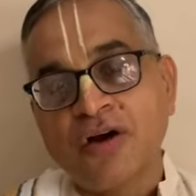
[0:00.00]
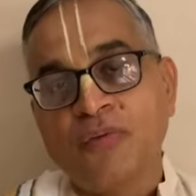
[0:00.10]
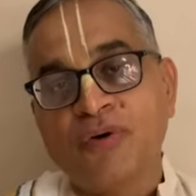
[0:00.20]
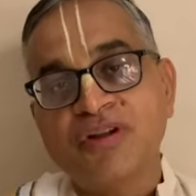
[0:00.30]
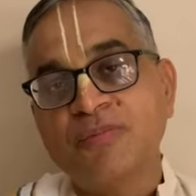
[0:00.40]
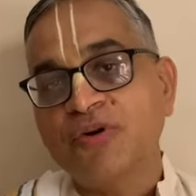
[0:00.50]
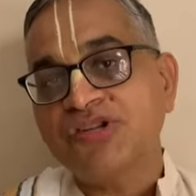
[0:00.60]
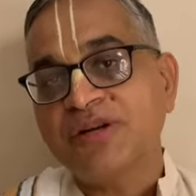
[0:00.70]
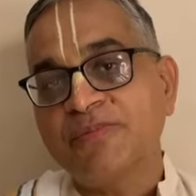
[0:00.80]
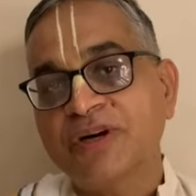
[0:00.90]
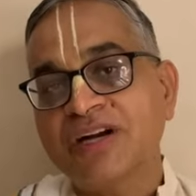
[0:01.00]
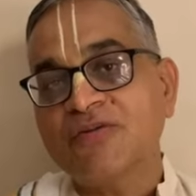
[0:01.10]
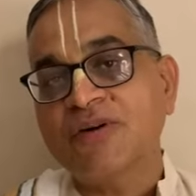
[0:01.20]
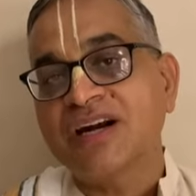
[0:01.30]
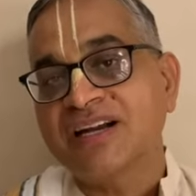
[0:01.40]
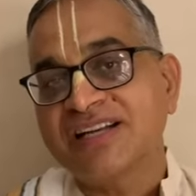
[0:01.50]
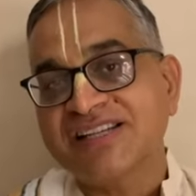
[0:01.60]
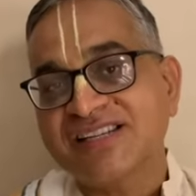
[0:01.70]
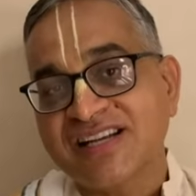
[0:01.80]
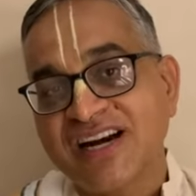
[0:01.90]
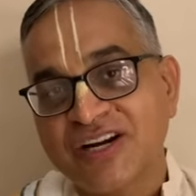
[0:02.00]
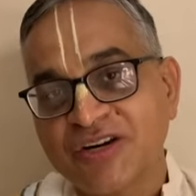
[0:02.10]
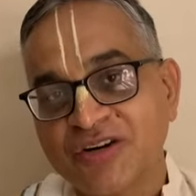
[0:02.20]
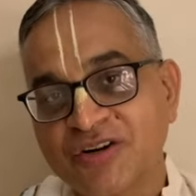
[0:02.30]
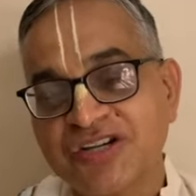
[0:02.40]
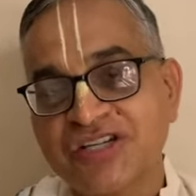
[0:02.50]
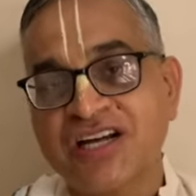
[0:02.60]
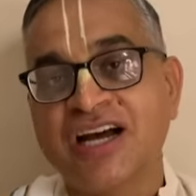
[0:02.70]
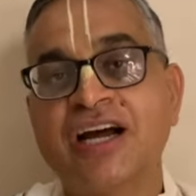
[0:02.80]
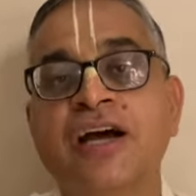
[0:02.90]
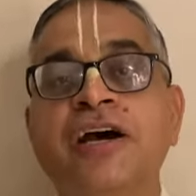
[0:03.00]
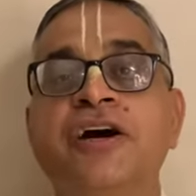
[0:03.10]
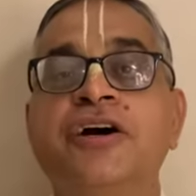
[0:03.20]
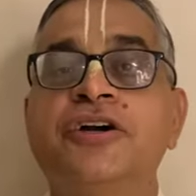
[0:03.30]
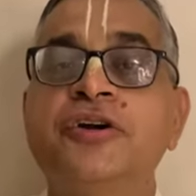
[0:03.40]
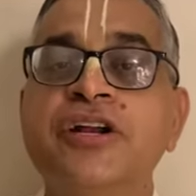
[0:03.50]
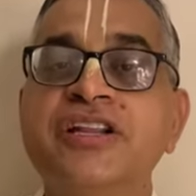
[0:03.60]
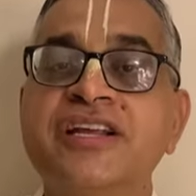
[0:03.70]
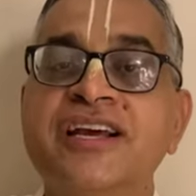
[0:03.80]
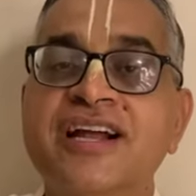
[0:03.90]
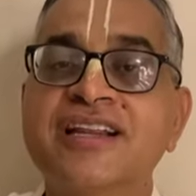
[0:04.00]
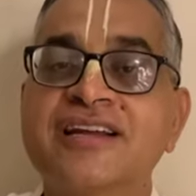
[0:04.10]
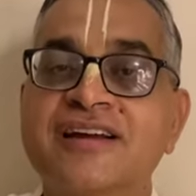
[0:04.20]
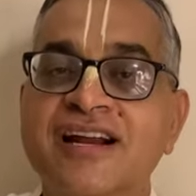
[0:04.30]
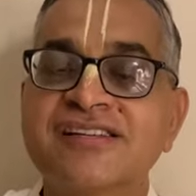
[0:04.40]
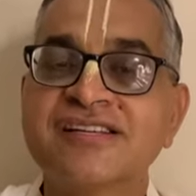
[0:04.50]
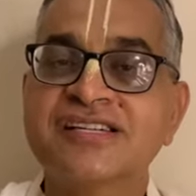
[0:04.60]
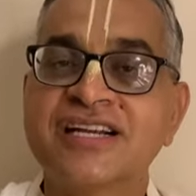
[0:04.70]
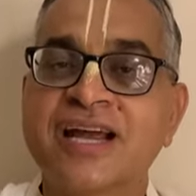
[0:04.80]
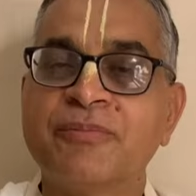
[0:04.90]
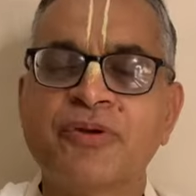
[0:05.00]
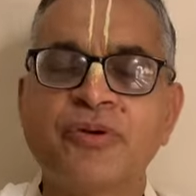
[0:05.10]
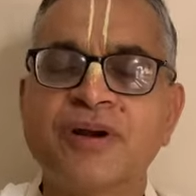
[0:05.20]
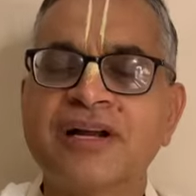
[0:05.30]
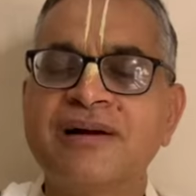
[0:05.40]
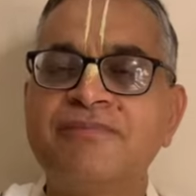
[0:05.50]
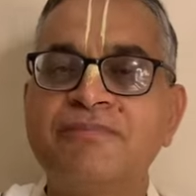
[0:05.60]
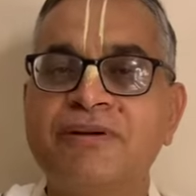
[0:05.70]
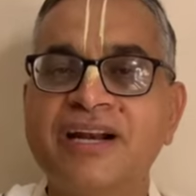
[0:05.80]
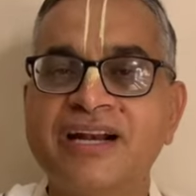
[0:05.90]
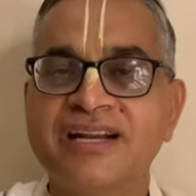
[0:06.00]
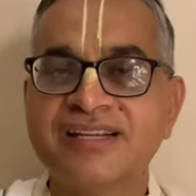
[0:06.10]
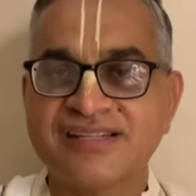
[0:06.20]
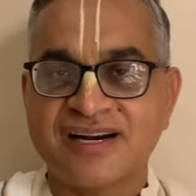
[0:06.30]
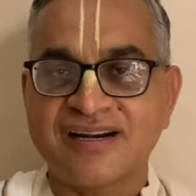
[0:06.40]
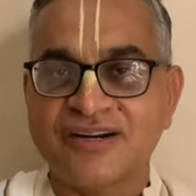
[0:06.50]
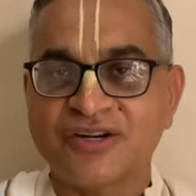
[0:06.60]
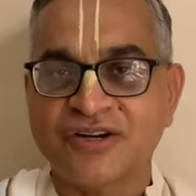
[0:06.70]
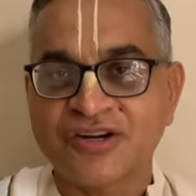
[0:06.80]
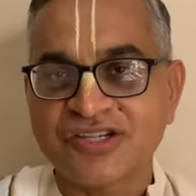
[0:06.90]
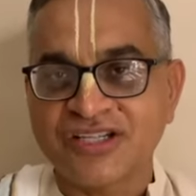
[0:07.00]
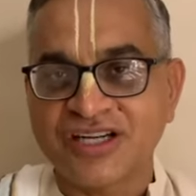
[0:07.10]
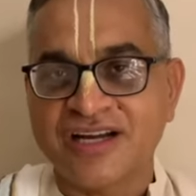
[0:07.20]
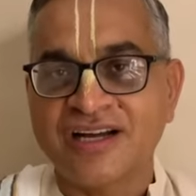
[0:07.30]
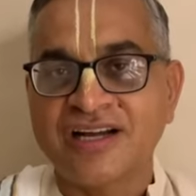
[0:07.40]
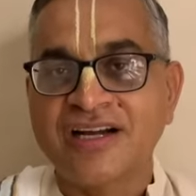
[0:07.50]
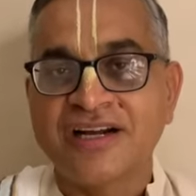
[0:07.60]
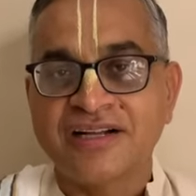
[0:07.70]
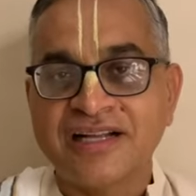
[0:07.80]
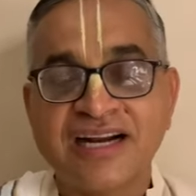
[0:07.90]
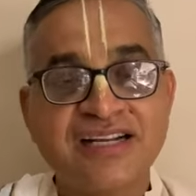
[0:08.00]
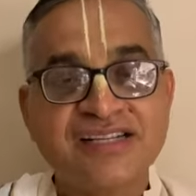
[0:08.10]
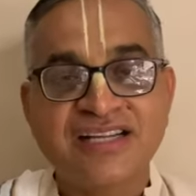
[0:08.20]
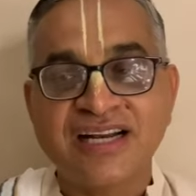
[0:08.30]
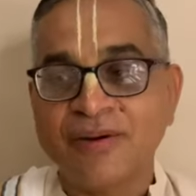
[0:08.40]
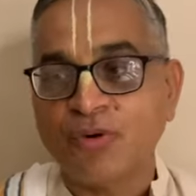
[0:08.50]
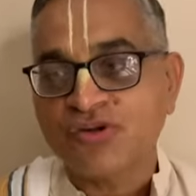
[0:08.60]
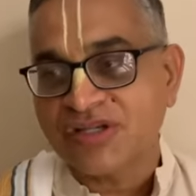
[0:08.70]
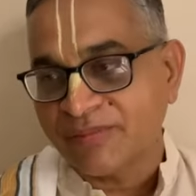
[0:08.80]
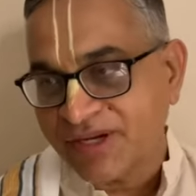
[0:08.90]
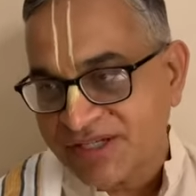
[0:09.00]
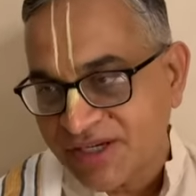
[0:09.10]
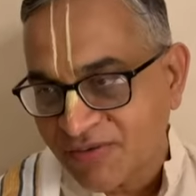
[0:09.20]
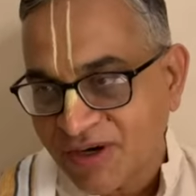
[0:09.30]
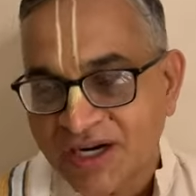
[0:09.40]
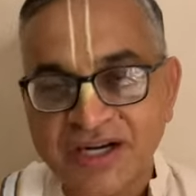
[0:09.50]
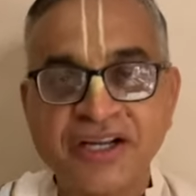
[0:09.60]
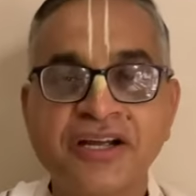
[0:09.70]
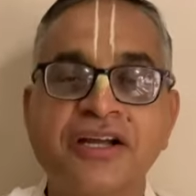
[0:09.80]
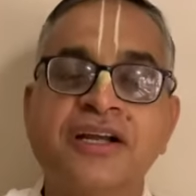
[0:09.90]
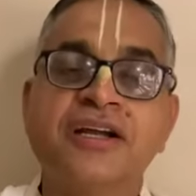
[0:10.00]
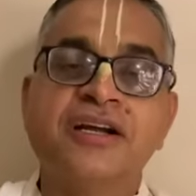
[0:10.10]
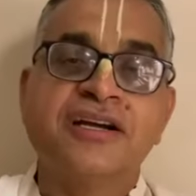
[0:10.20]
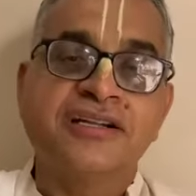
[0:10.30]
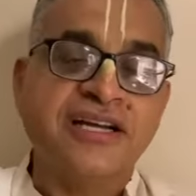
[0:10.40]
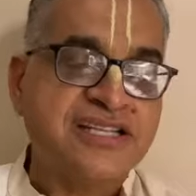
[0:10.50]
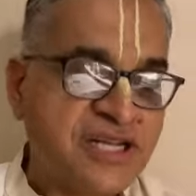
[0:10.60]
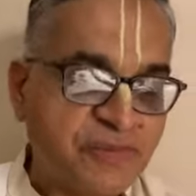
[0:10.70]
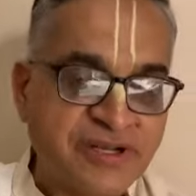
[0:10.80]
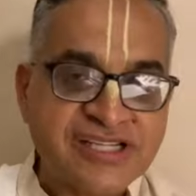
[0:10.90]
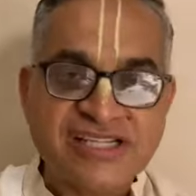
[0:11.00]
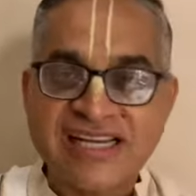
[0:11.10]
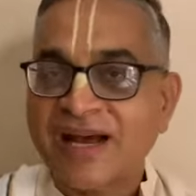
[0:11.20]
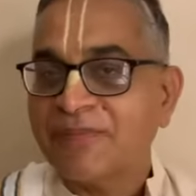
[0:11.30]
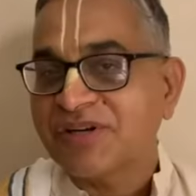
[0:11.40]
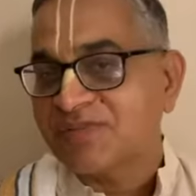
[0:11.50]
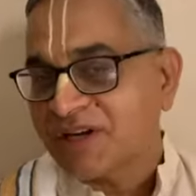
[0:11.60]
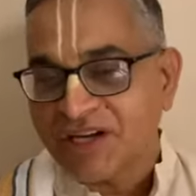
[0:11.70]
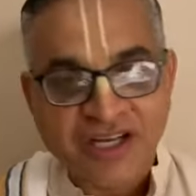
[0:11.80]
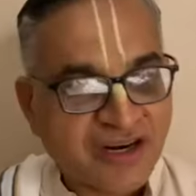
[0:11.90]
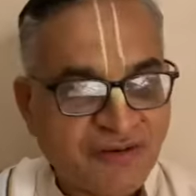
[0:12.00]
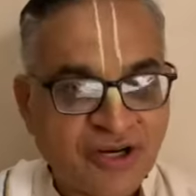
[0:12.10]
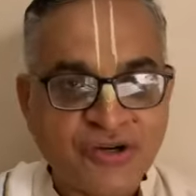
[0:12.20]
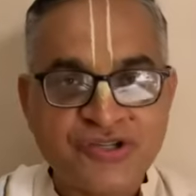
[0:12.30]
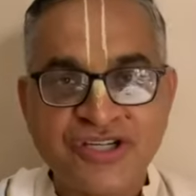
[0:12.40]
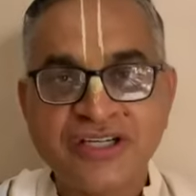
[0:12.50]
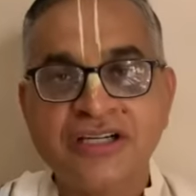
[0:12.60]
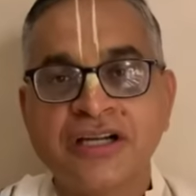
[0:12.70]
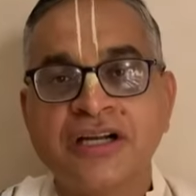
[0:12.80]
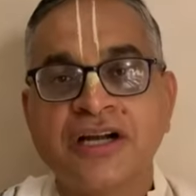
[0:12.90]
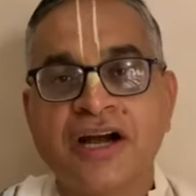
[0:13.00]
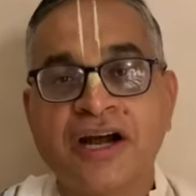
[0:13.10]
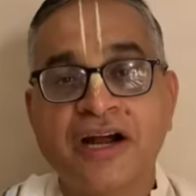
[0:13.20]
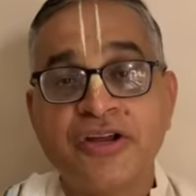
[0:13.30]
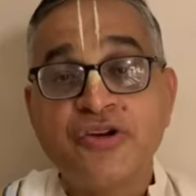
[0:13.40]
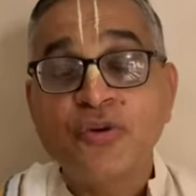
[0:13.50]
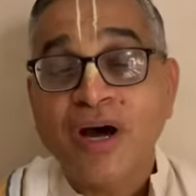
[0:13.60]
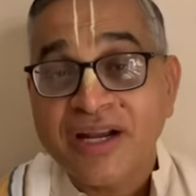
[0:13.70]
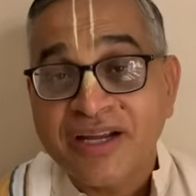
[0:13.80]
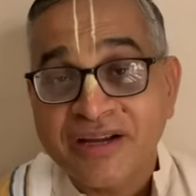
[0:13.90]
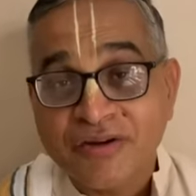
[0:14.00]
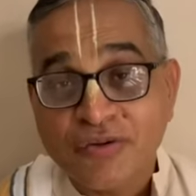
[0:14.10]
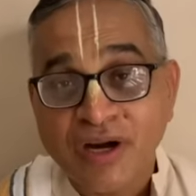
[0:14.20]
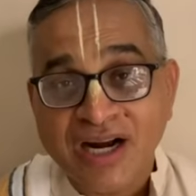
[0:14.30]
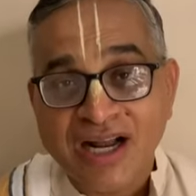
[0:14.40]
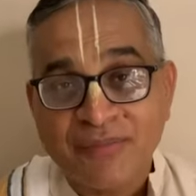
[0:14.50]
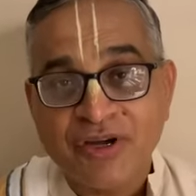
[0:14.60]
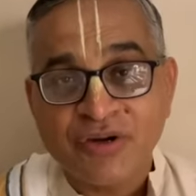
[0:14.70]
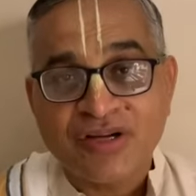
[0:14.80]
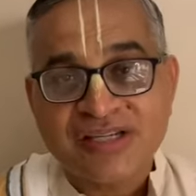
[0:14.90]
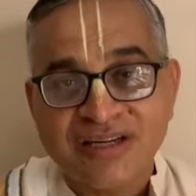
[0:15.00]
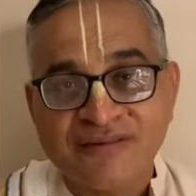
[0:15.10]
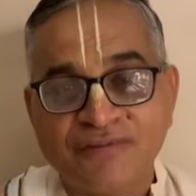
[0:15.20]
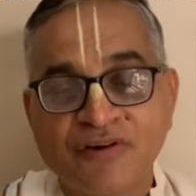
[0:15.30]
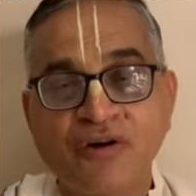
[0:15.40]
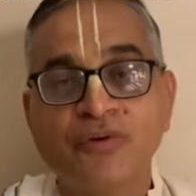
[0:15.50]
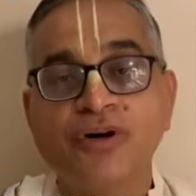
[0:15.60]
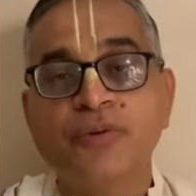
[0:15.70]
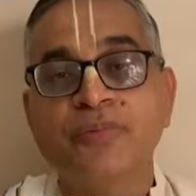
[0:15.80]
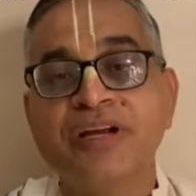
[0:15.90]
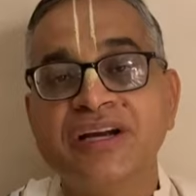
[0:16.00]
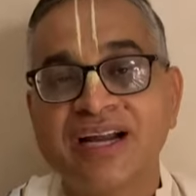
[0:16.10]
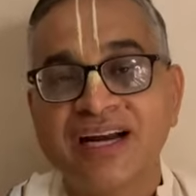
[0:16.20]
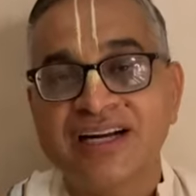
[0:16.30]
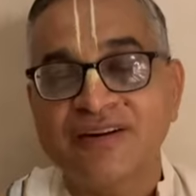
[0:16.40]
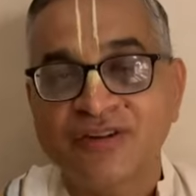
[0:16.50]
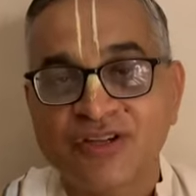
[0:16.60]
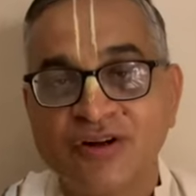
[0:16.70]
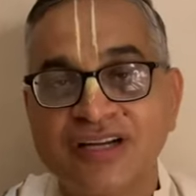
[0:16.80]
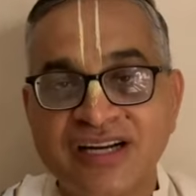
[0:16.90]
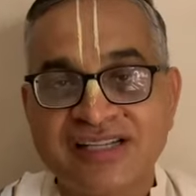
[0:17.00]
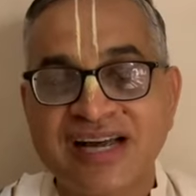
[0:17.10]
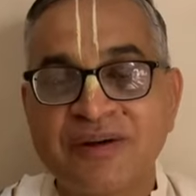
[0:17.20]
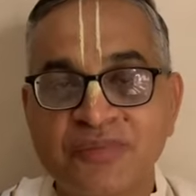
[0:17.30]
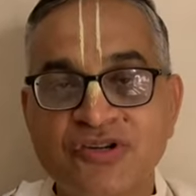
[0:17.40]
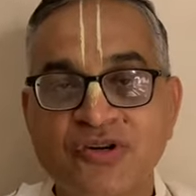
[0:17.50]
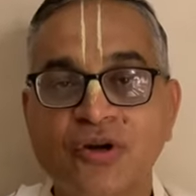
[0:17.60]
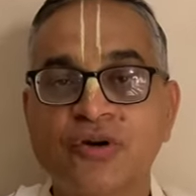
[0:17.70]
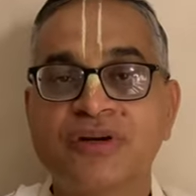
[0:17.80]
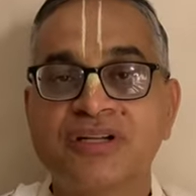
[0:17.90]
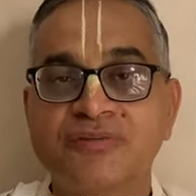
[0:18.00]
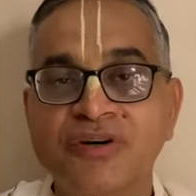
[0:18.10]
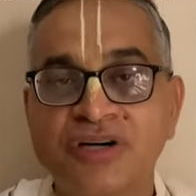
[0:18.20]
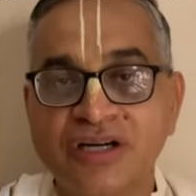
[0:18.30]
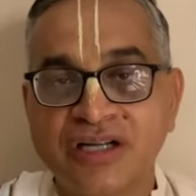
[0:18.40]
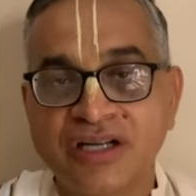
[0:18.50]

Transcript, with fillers: one of the most important qualities is surrender to Krishna. Uh, during the health crisis time, you are completely surrendered to Krishna. That is a most amazing quality. The JPS app is making a revolution. Uh, you are you are coming yourself forward to being connected with all the disciples all over the world